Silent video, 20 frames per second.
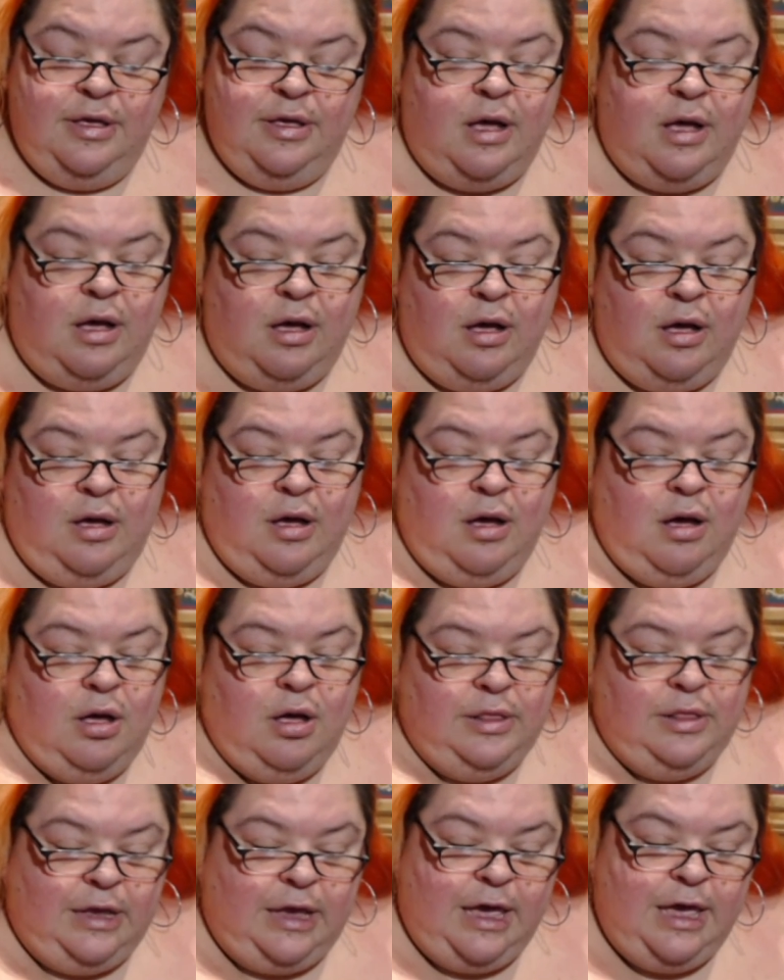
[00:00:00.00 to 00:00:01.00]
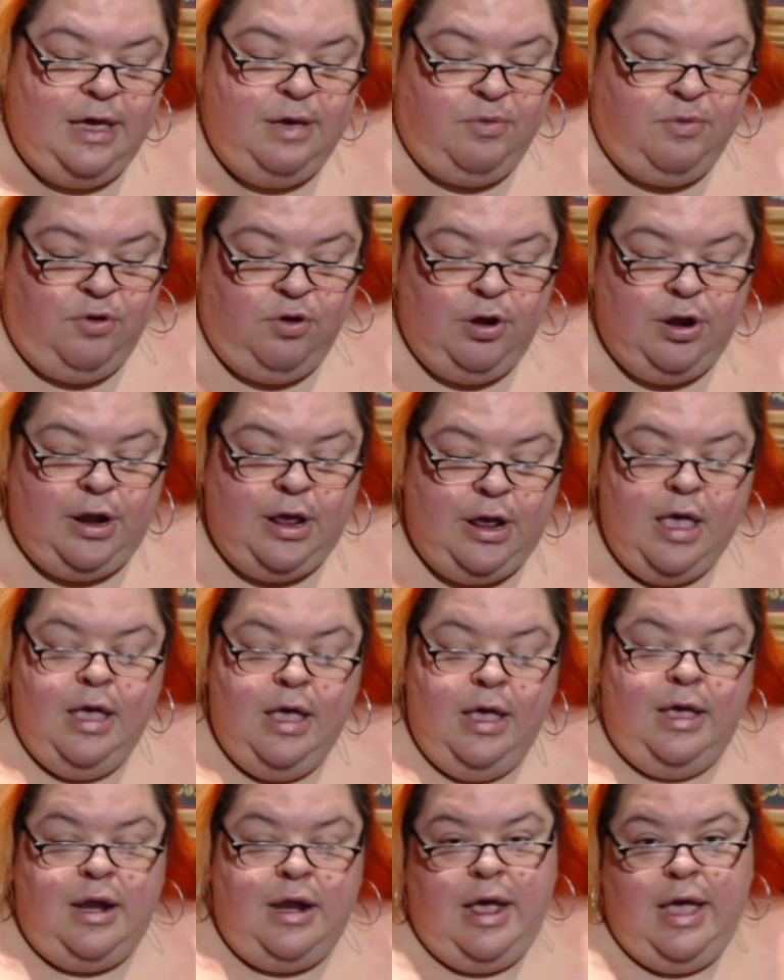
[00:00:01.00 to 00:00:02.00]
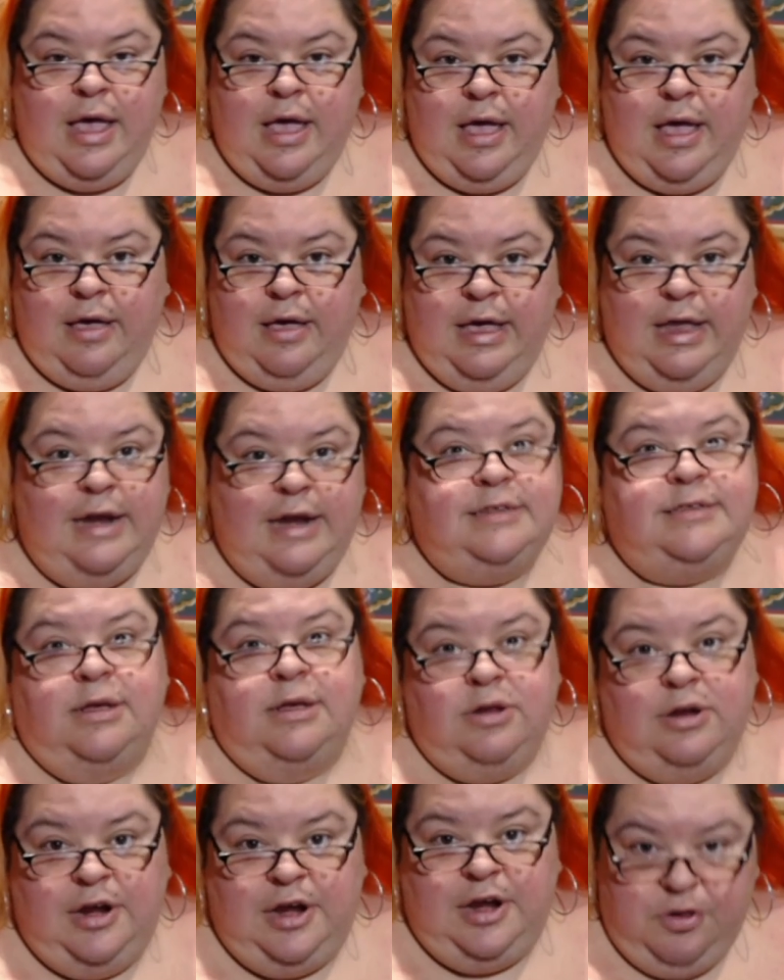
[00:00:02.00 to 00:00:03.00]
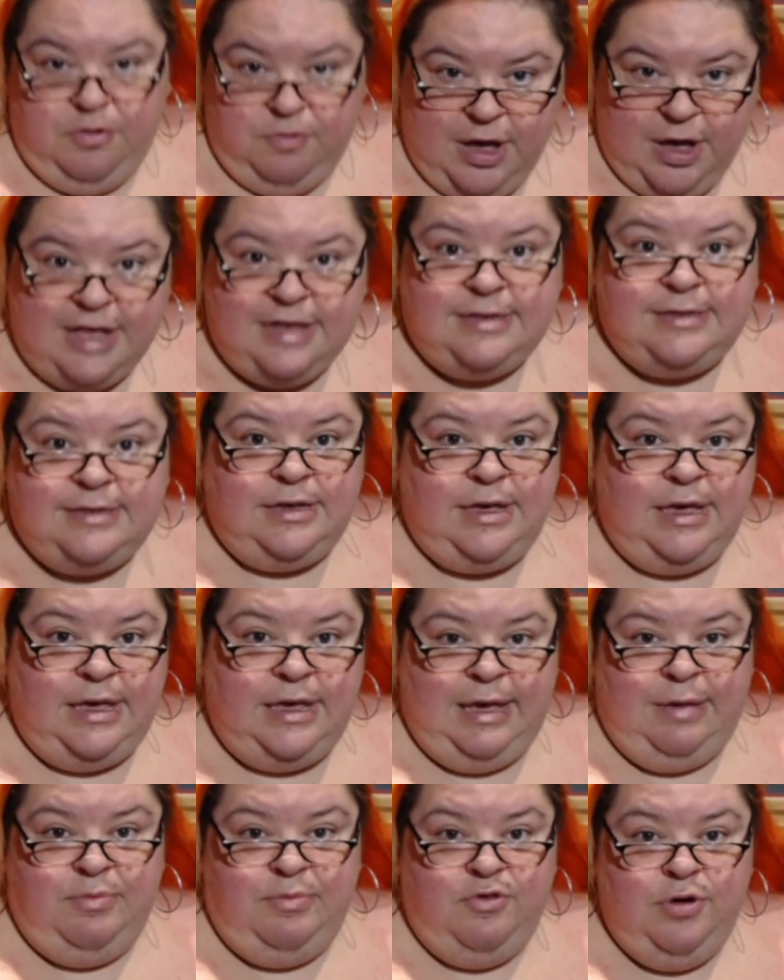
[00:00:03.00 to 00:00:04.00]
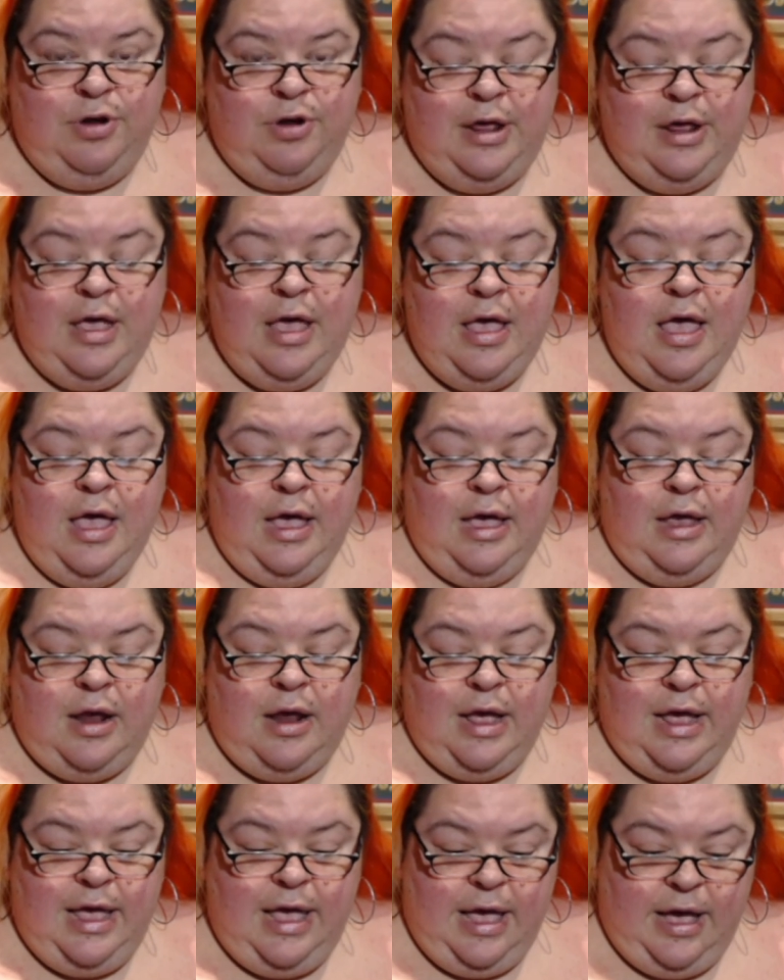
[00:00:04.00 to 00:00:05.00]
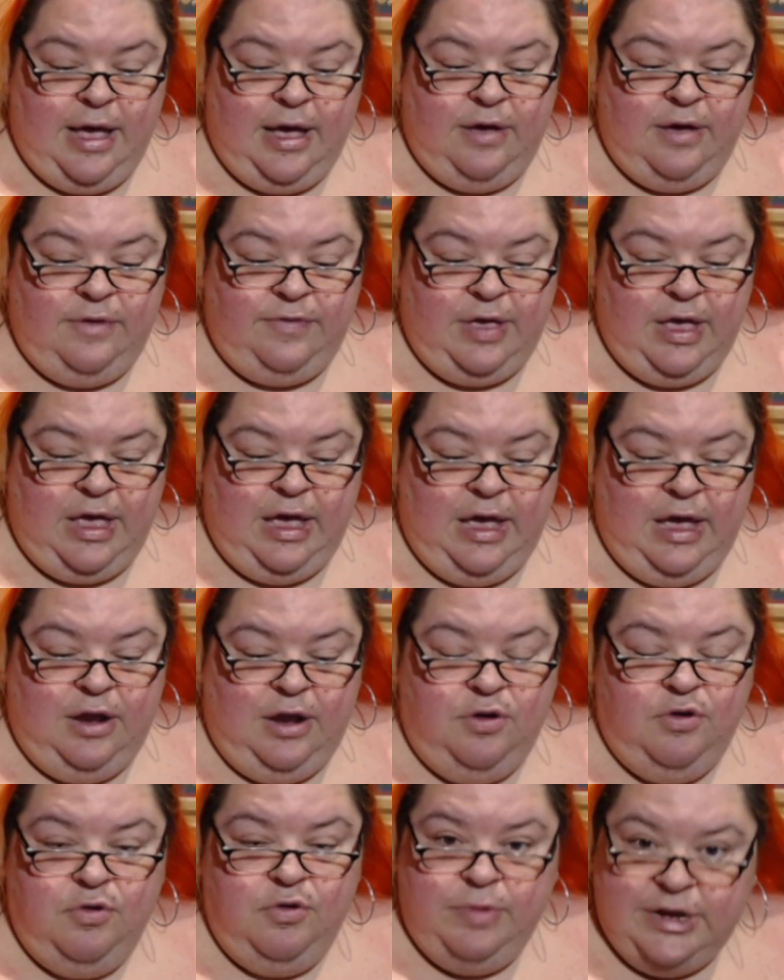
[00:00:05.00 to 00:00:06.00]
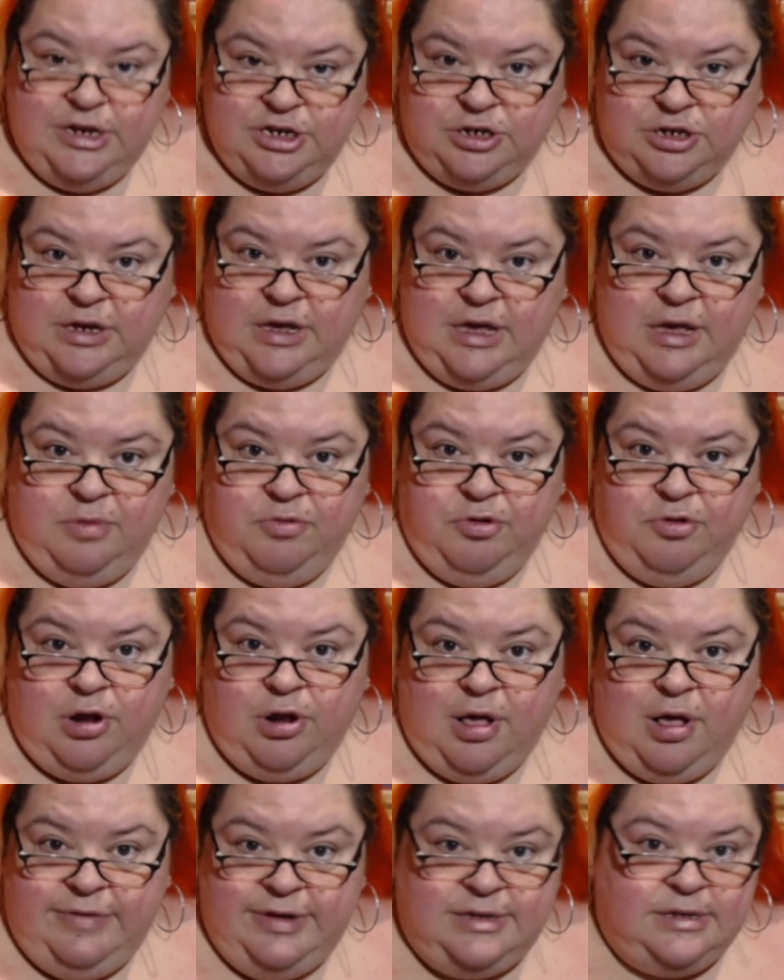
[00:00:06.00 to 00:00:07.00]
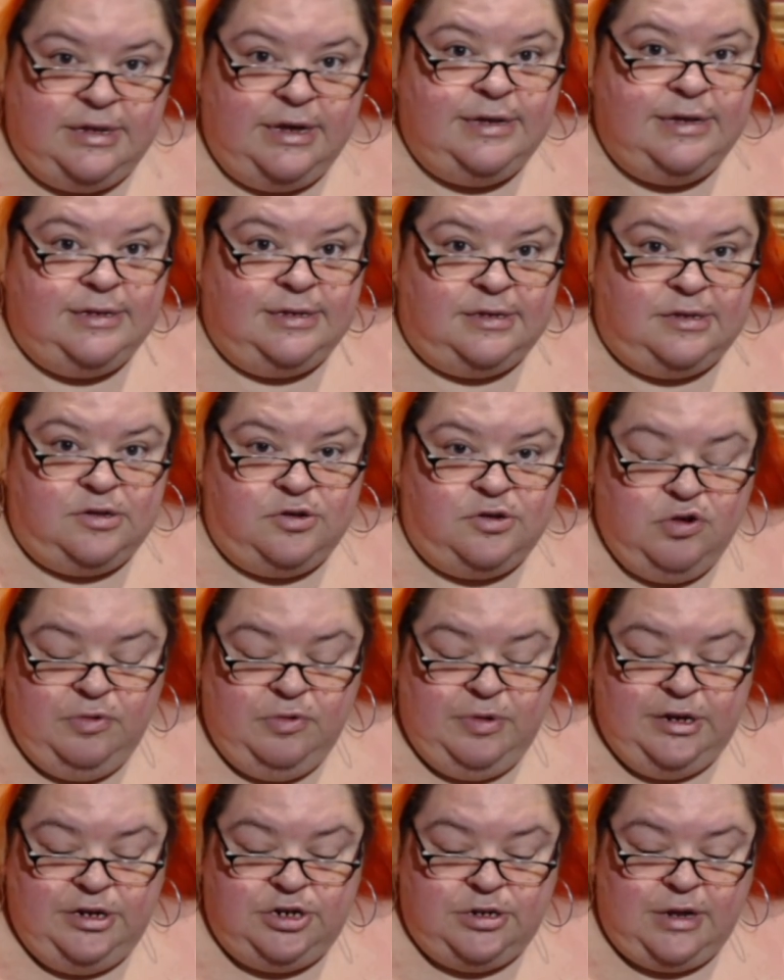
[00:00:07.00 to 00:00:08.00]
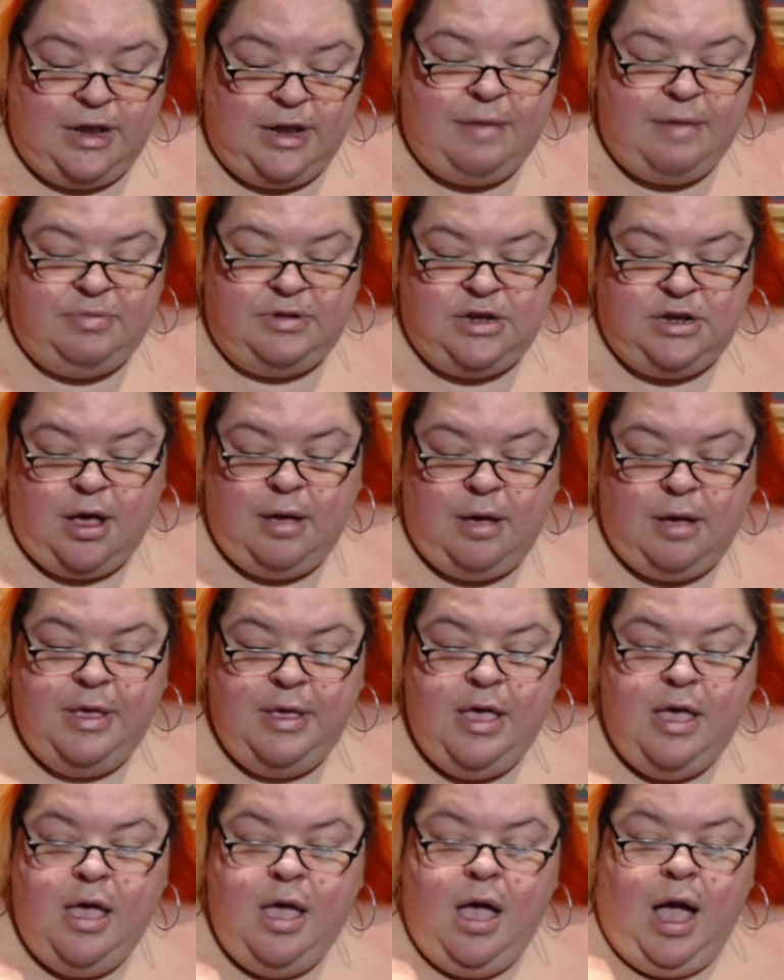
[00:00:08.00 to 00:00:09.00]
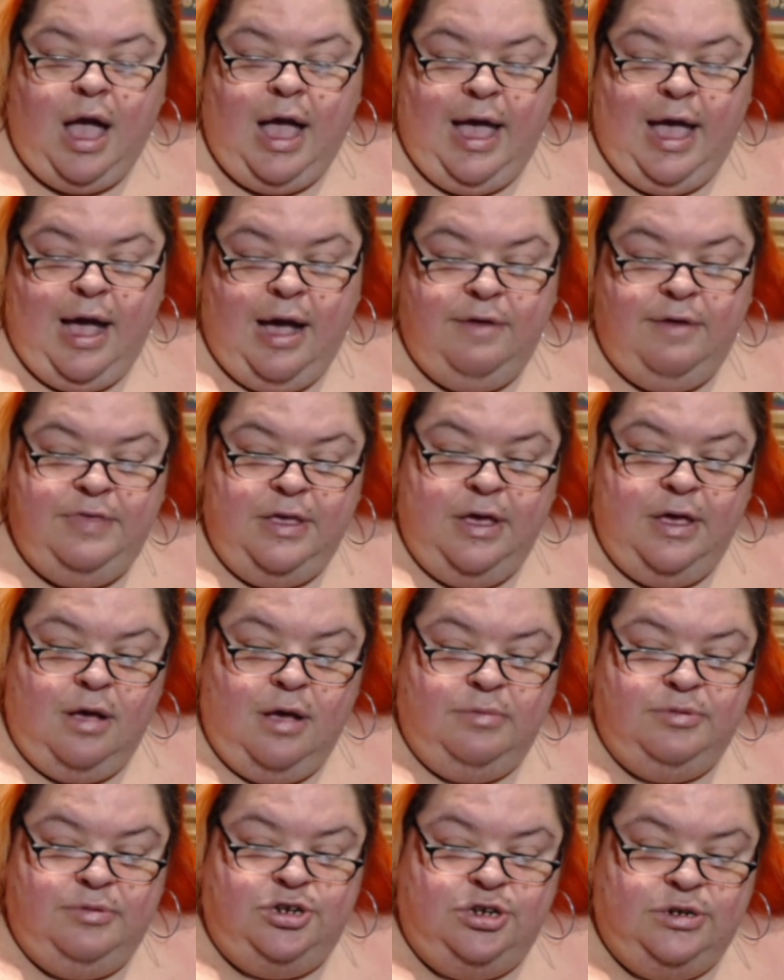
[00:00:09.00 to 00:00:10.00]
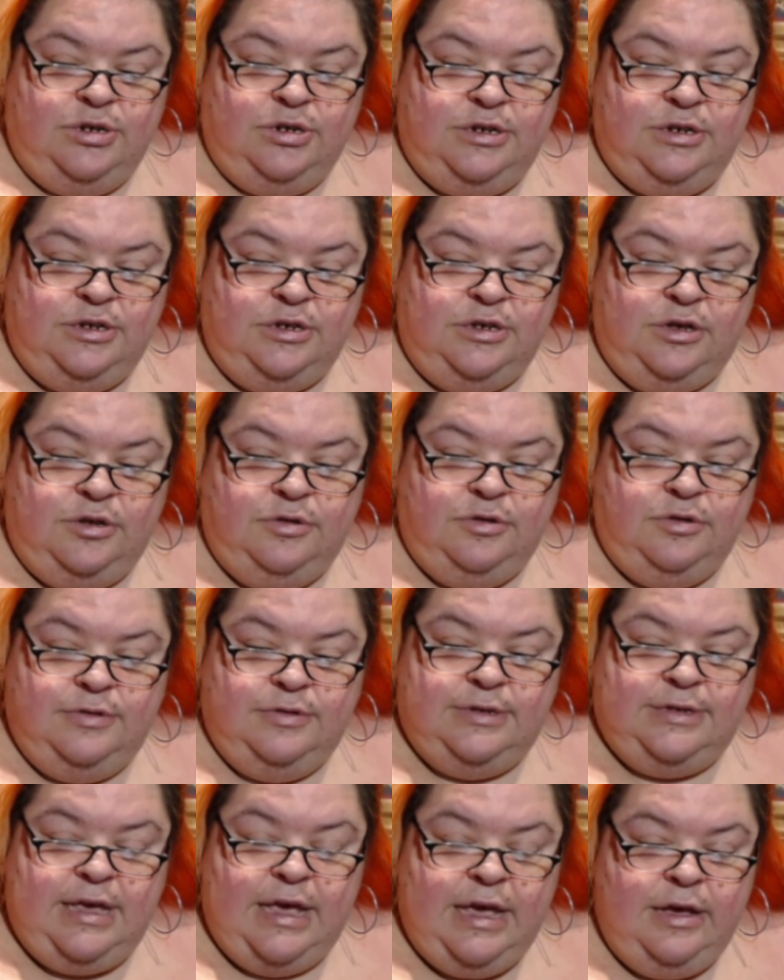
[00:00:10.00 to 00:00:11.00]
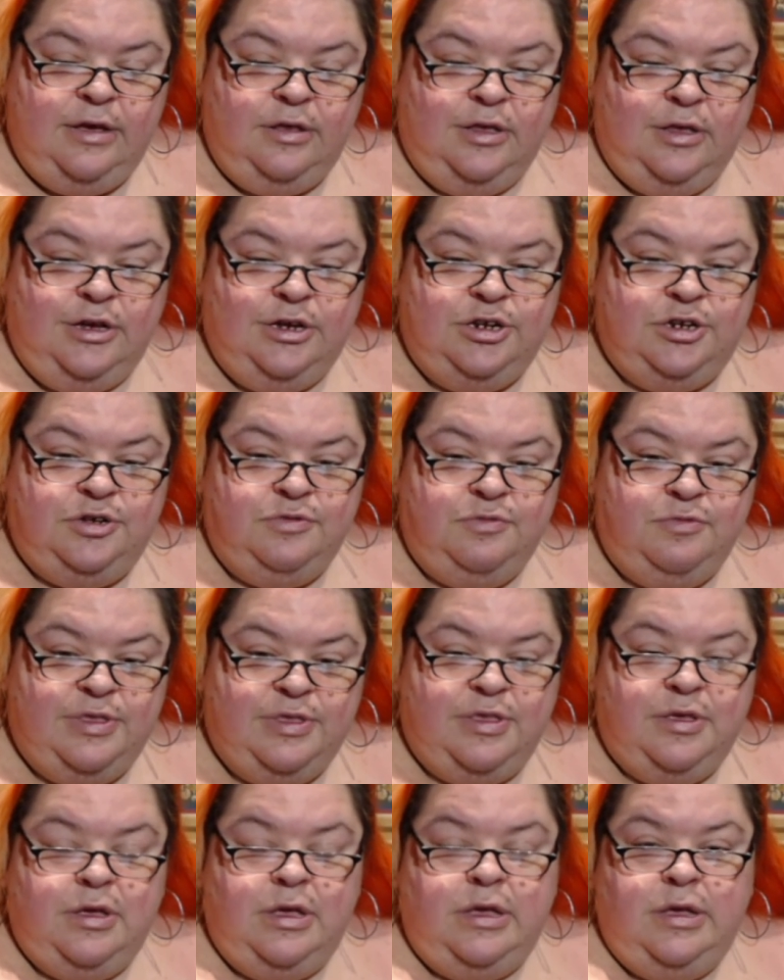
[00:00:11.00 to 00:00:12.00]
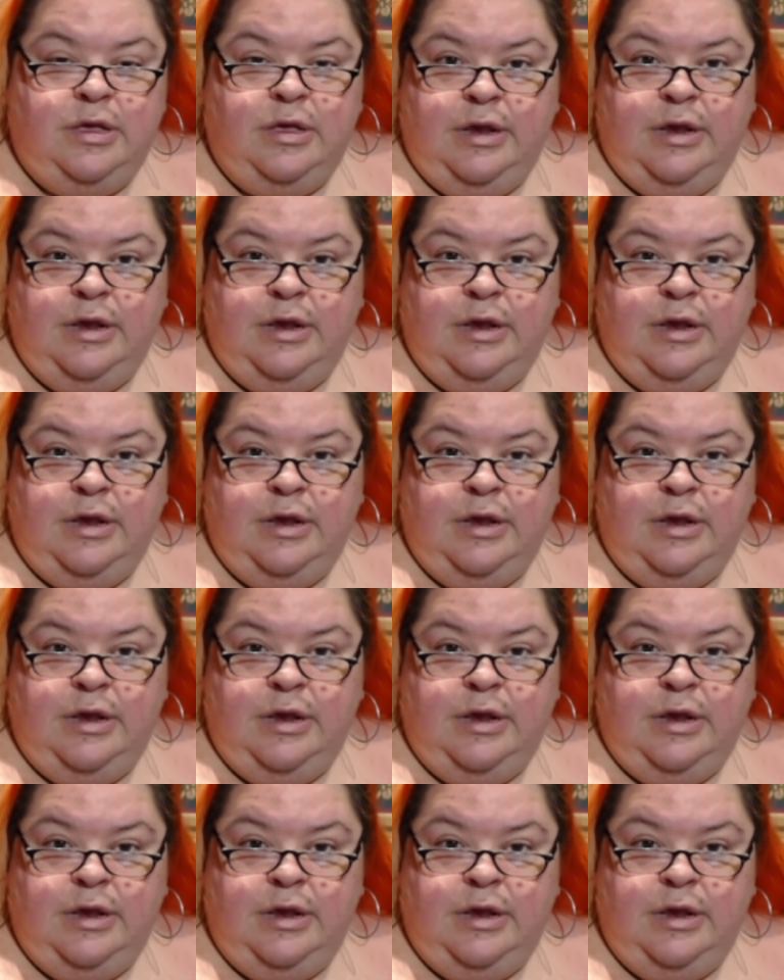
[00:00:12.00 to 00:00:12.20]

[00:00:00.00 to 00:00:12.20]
on the keyboard, and it's on a US keyboard, and I have a Norwegian keyboard, obviously, because it's a Norwegian laptop. I have the option to use English with a